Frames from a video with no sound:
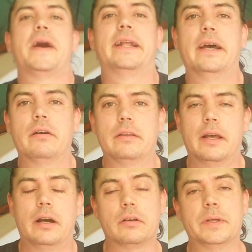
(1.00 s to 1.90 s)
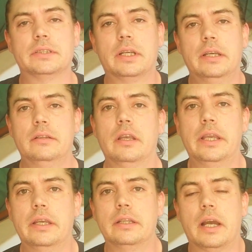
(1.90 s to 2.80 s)
Matt Out Outfest again,
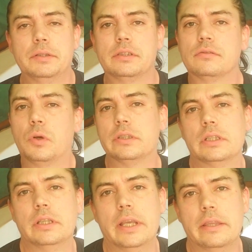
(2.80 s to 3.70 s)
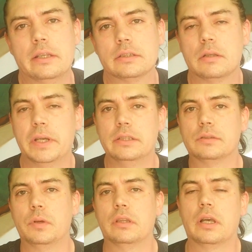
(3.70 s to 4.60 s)
and I was just watching the Atheist
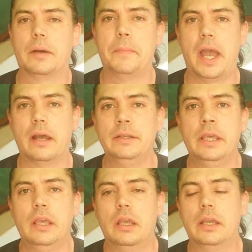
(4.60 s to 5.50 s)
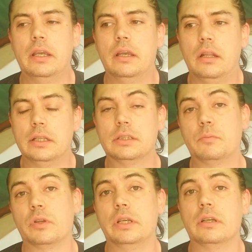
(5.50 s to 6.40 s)
Debates with uh, Matt, and he had
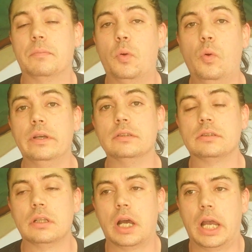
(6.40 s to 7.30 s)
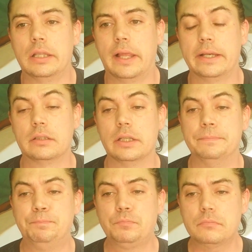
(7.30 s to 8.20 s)
some really good points, and I, I liked it.
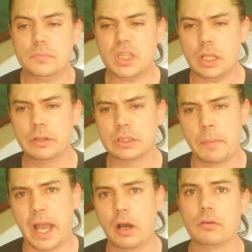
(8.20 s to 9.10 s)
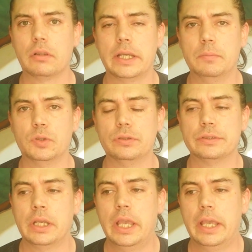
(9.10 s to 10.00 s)
It was about
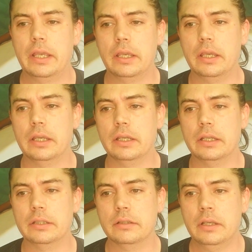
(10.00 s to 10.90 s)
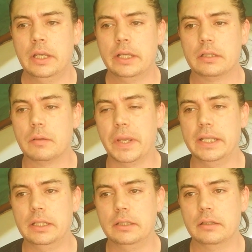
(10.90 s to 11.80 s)
labels and
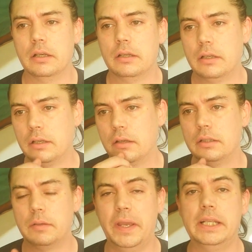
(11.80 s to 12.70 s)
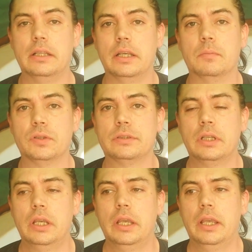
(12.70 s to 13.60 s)
debating debating labels,
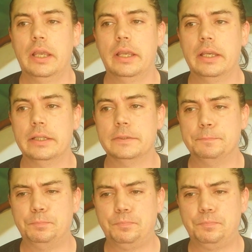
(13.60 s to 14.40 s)
and